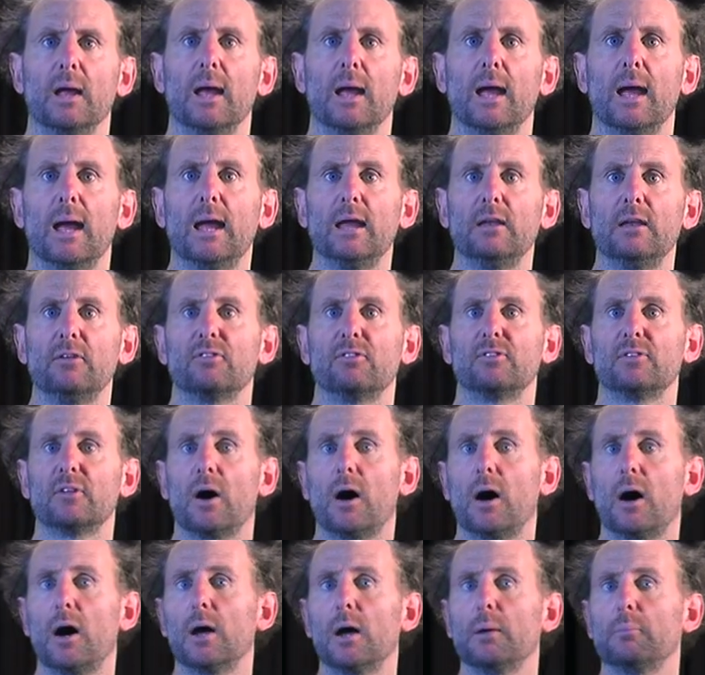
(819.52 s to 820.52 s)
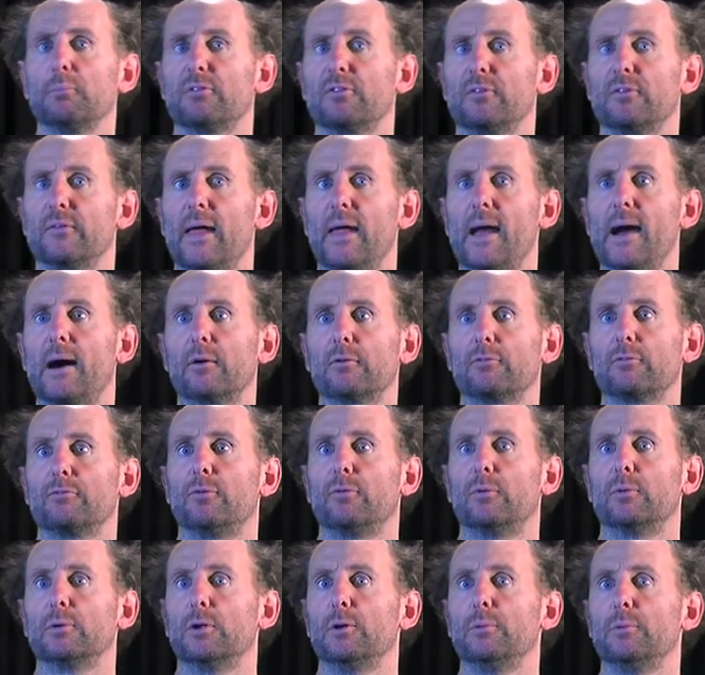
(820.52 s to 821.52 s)
Each time through the outer
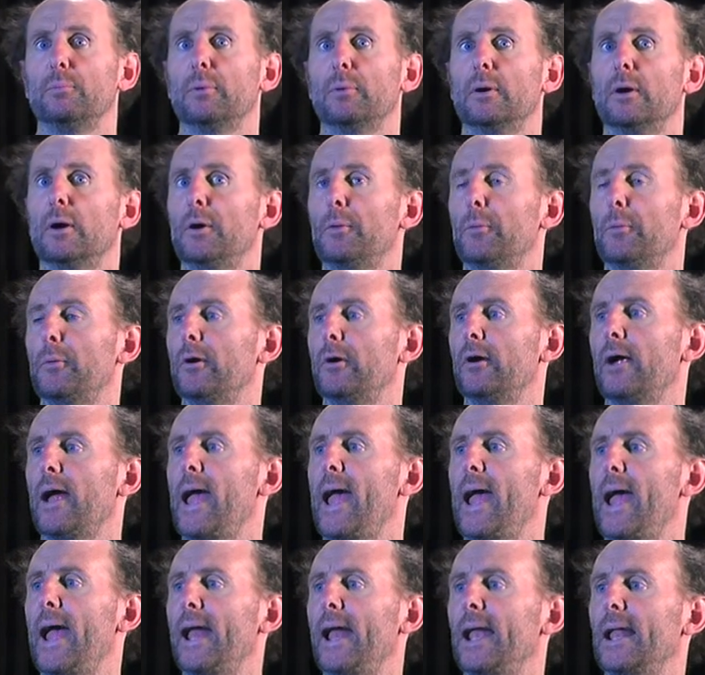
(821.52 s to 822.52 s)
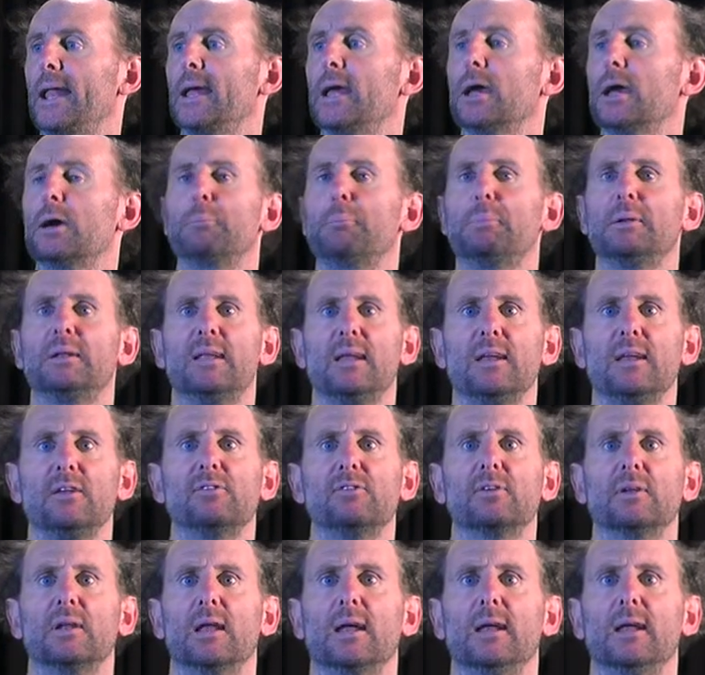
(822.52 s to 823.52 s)
for loop, we're adding a
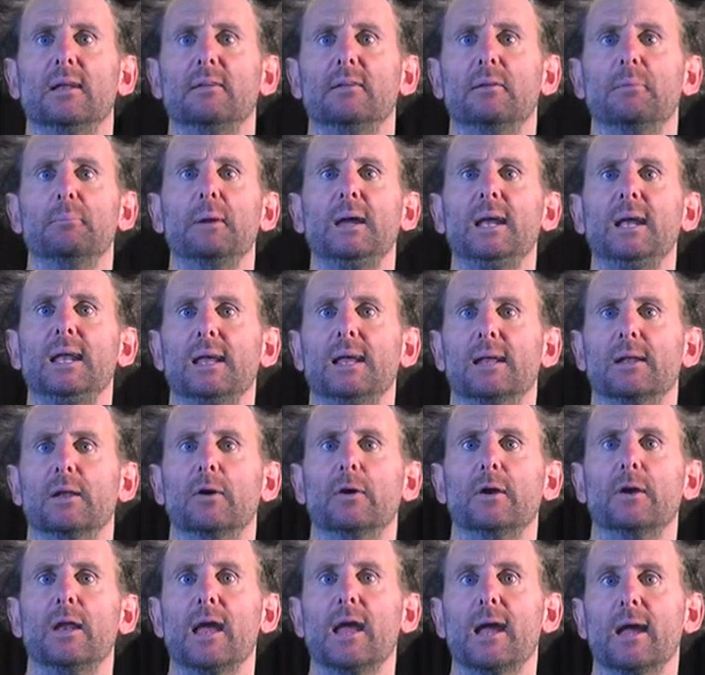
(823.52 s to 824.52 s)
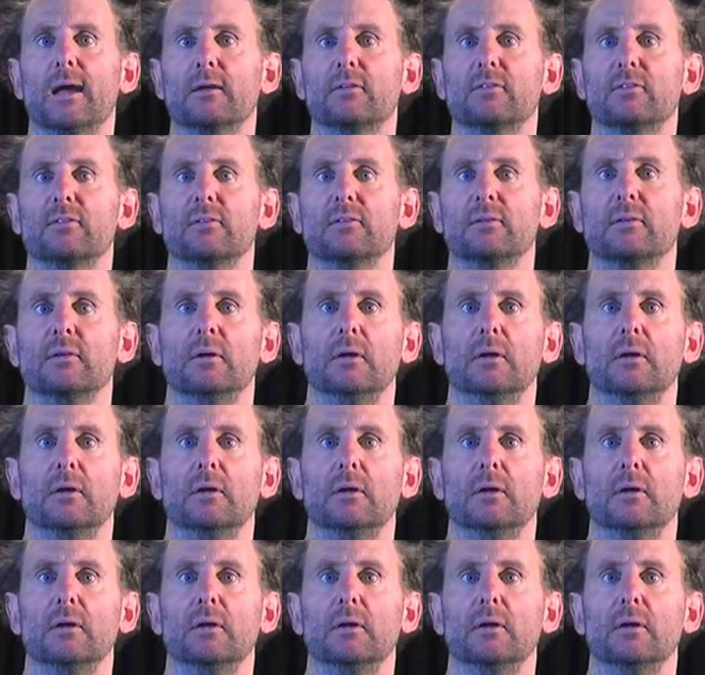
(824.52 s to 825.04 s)
potential intermediate node x.